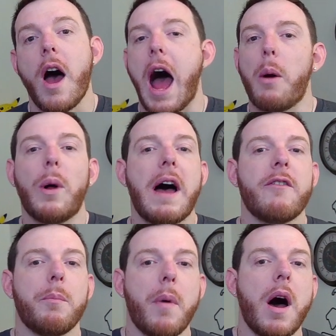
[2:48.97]
I will have a
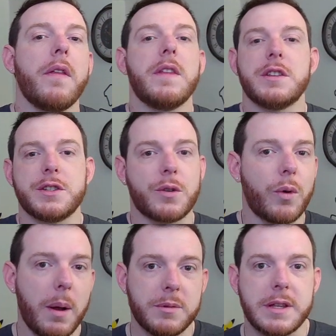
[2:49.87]
mod that
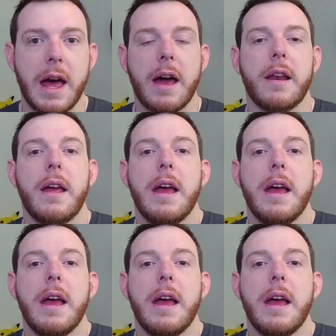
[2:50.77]
scrubs that,